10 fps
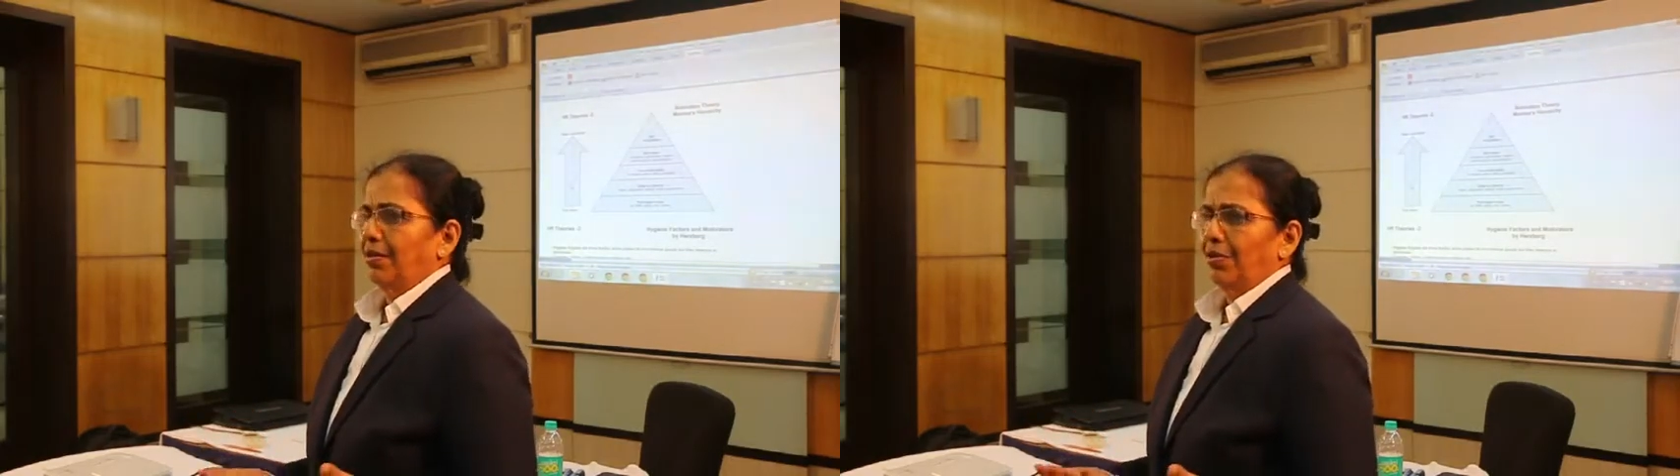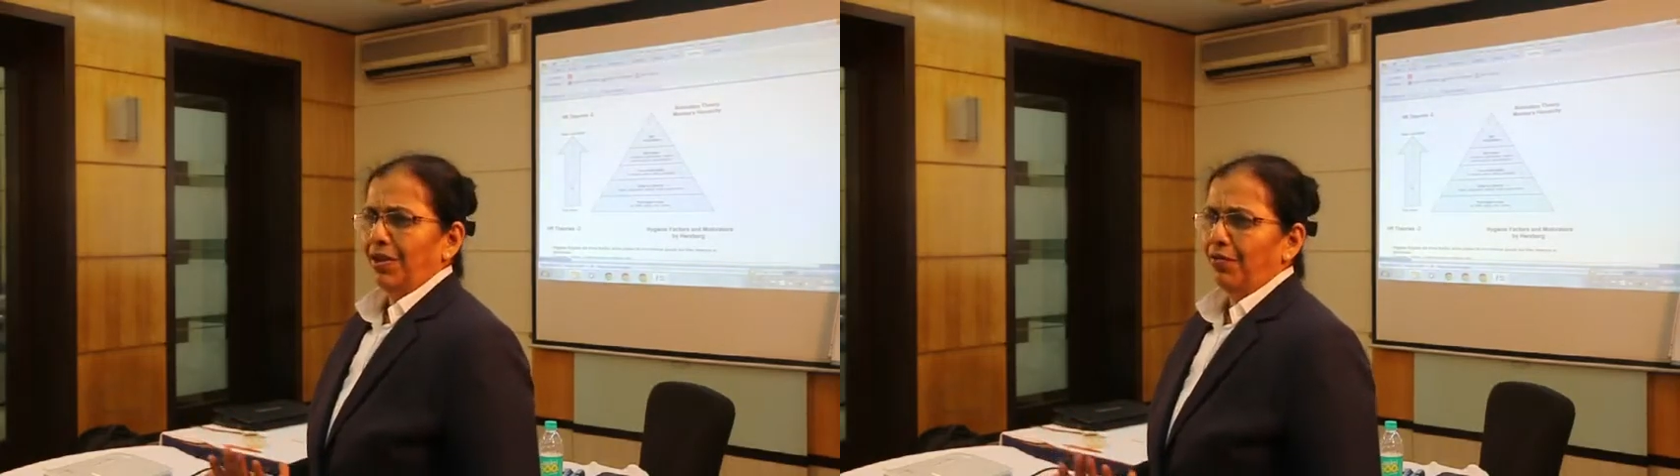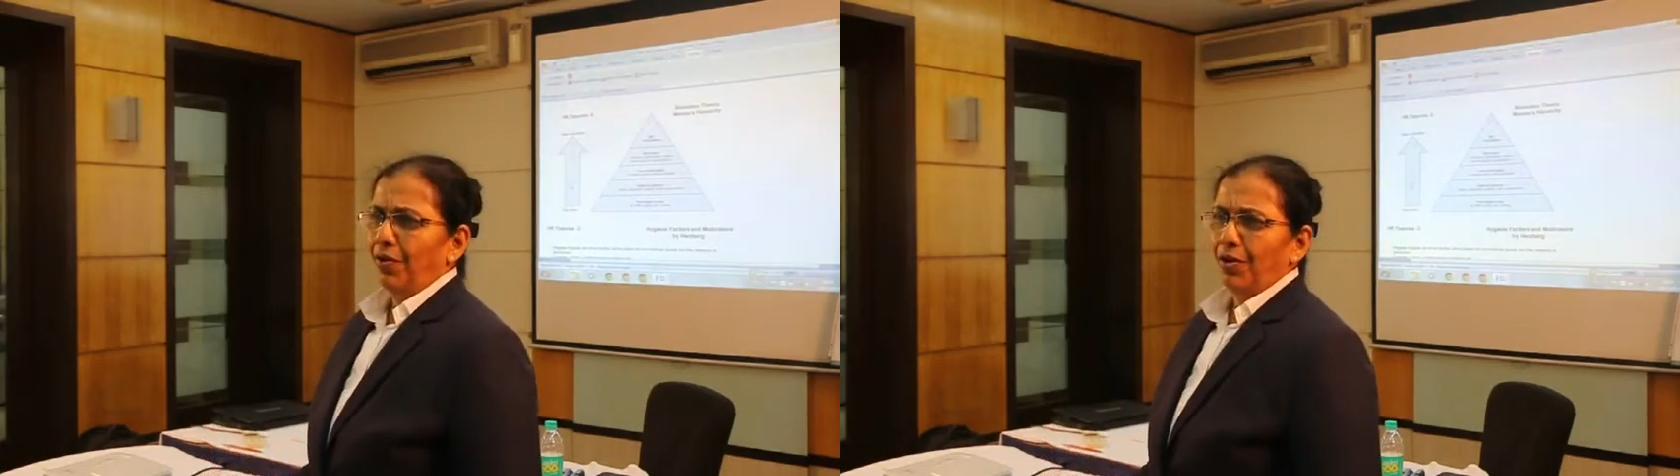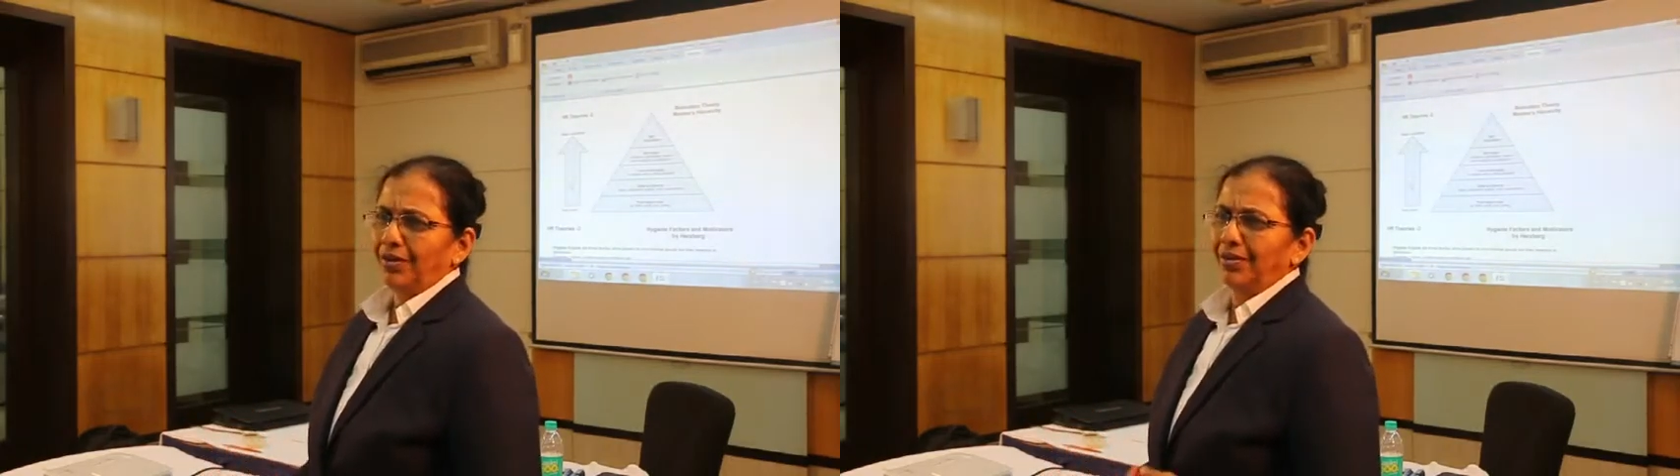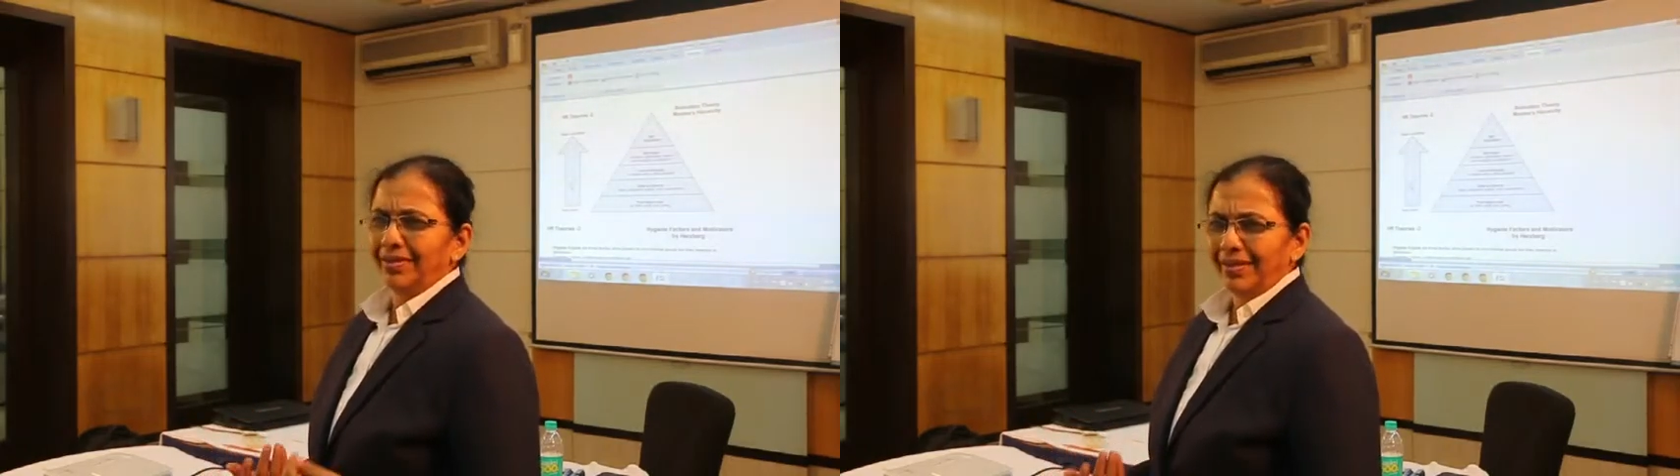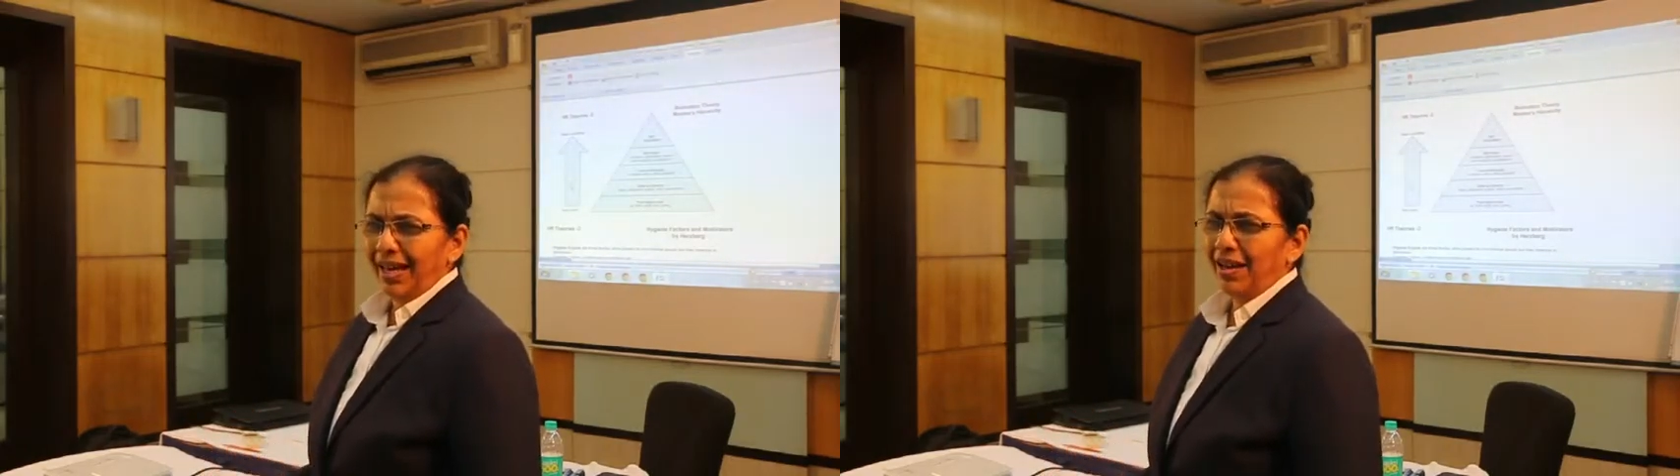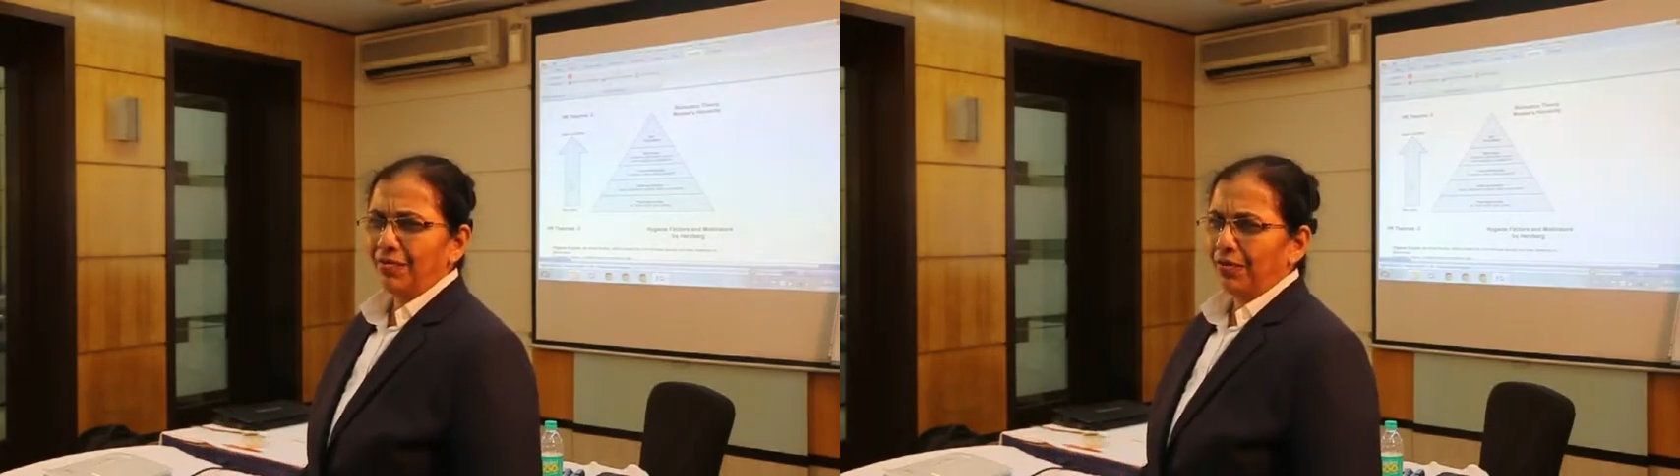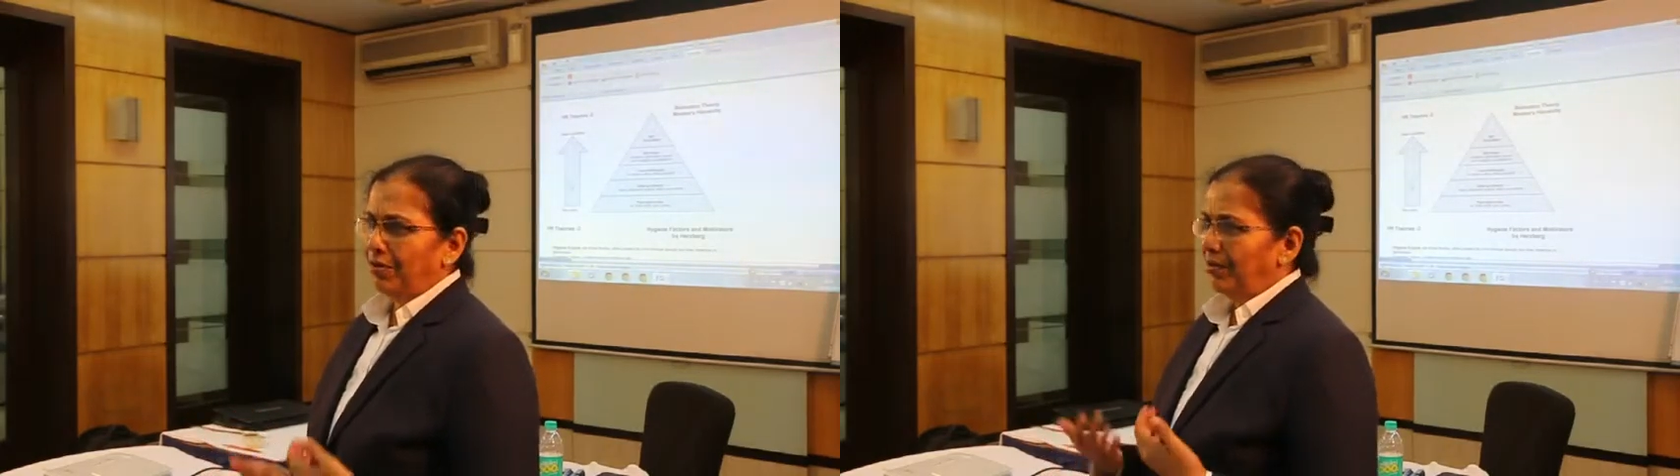okay, for their
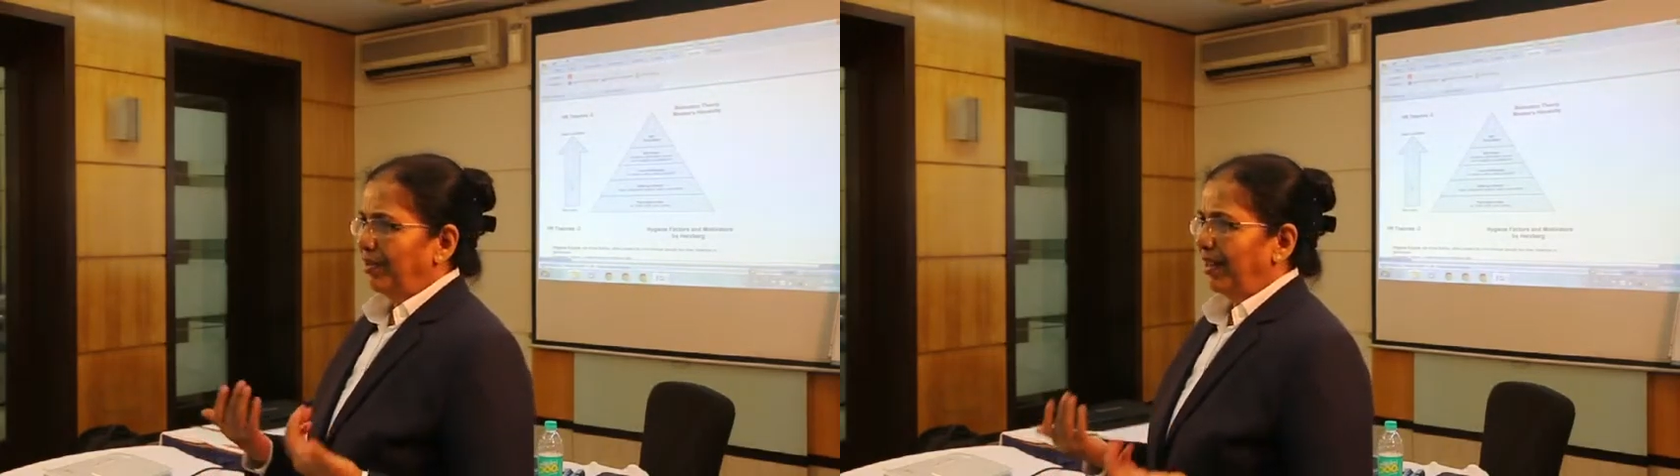food,